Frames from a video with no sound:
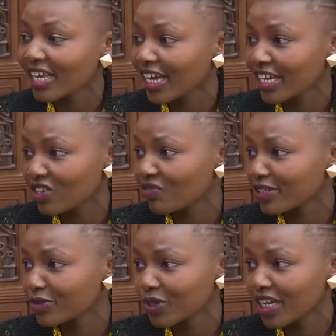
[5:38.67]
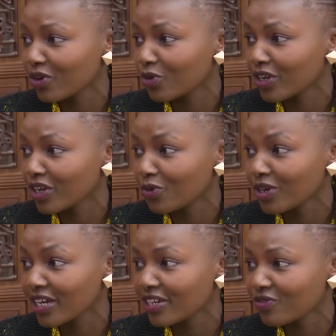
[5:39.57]
caregivers
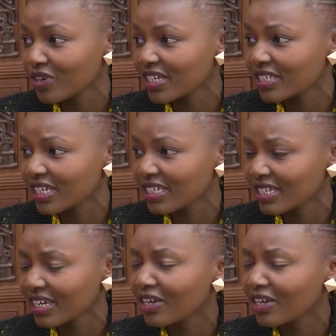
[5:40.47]
on a different setting.